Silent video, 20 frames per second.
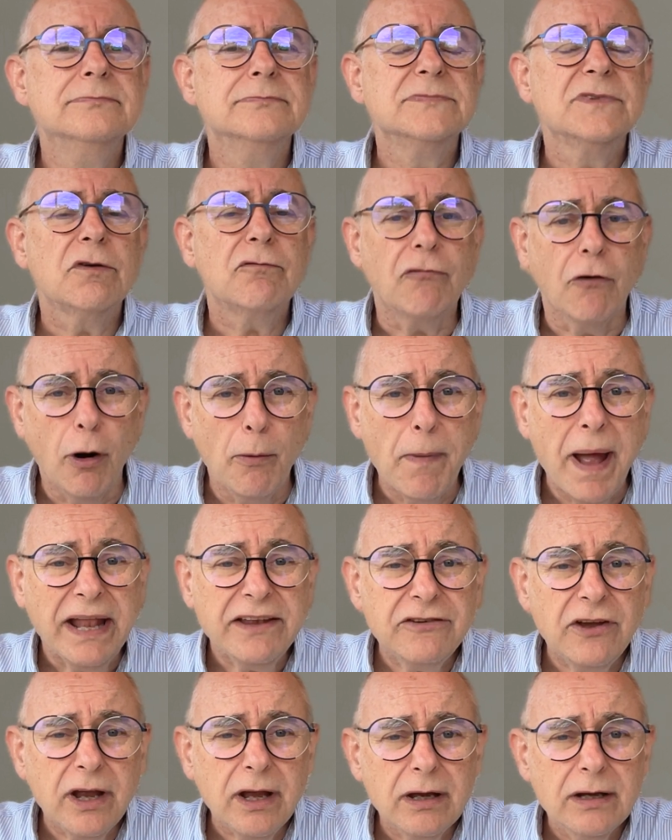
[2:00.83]

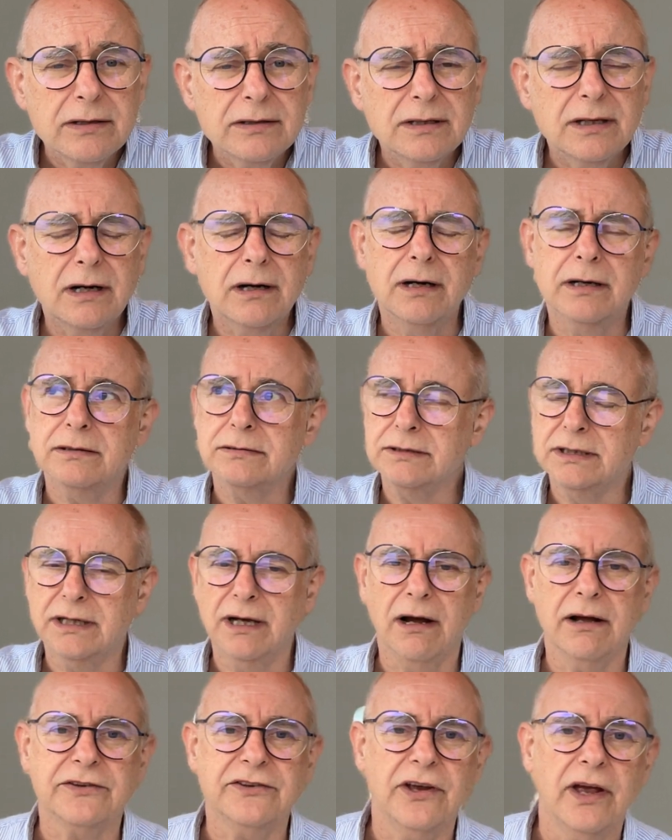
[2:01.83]
Romantic? Oh,
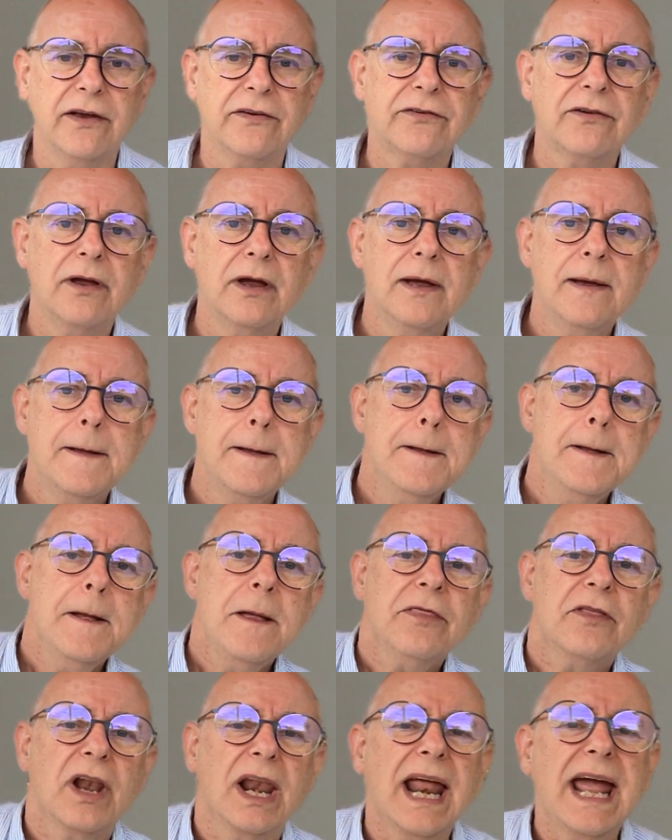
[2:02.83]
God, yes.
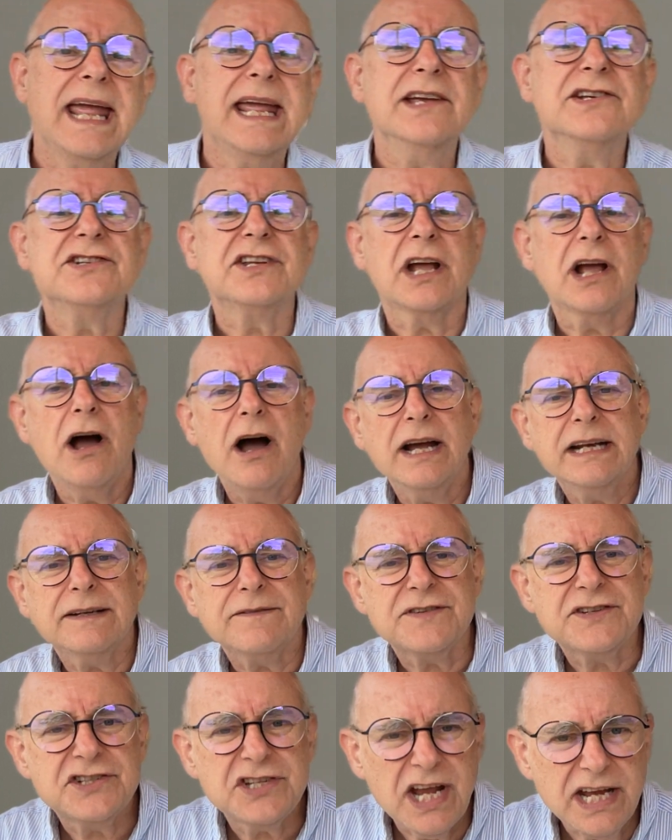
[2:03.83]
The lake is the kind of
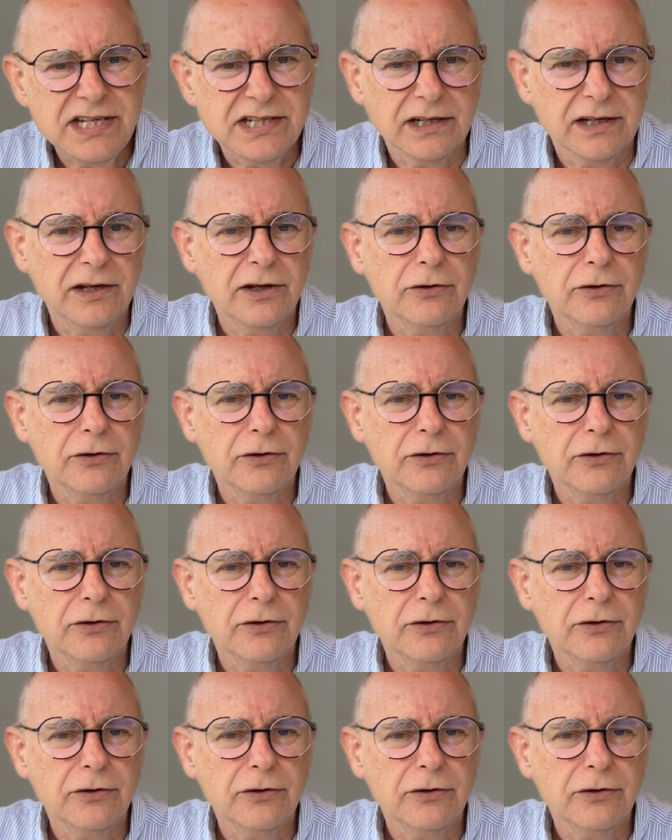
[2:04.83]
setting you'd